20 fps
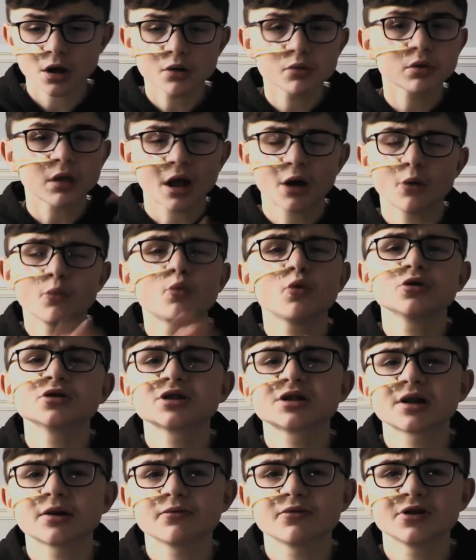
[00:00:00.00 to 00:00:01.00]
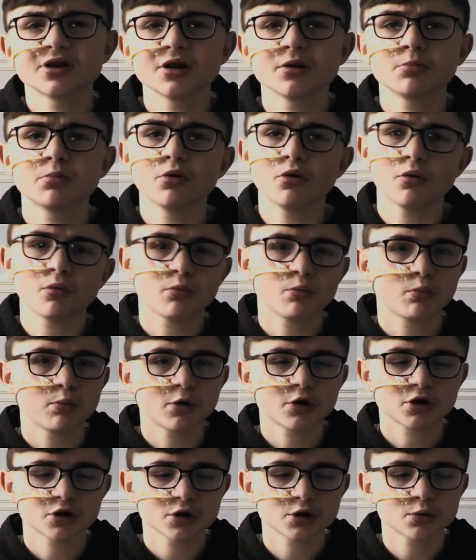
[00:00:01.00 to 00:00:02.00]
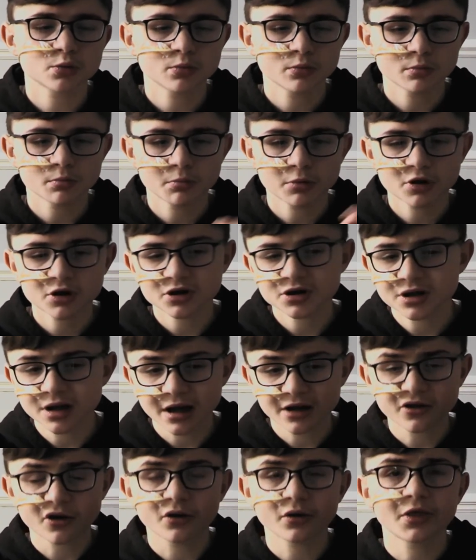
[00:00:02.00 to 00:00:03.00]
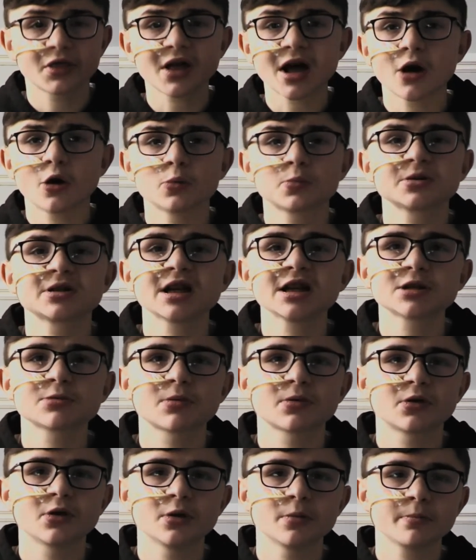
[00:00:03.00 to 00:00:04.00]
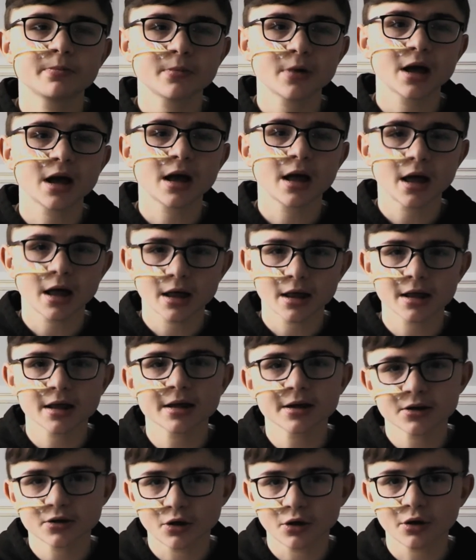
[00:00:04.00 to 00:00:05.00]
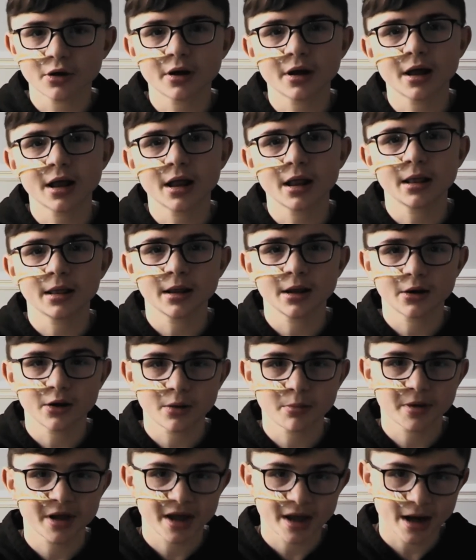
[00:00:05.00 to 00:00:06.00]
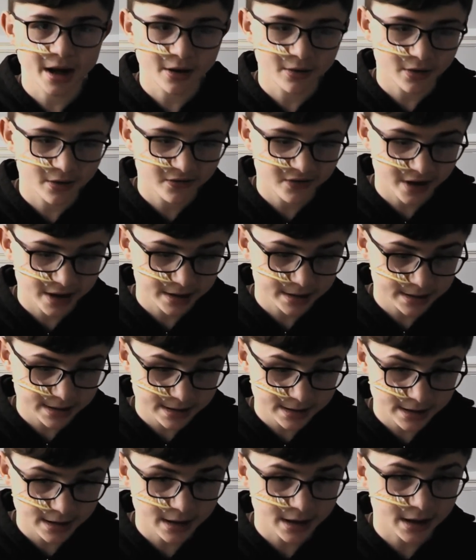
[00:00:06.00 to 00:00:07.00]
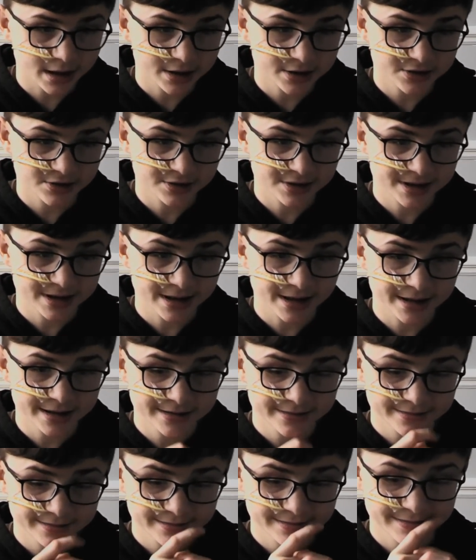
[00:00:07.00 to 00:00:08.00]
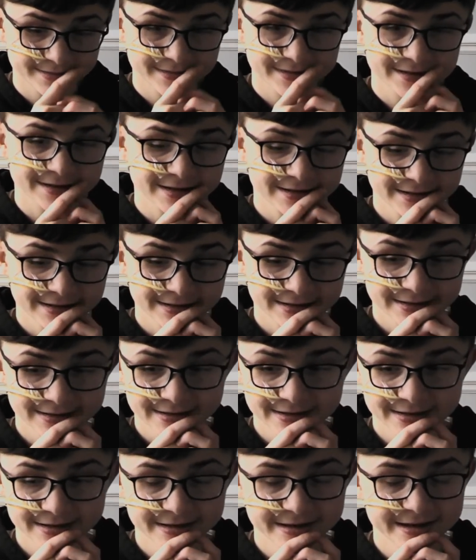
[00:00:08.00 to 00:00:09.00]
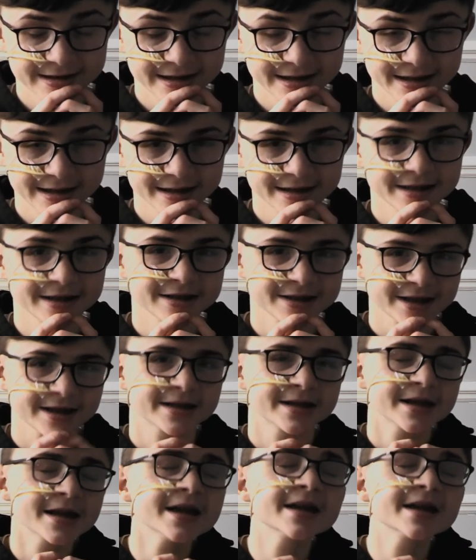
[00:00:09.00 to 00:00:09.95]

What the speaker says: like once every year, but because I got that obsessed with them, it got a little bit out of hand, I should say. Yeah, it did.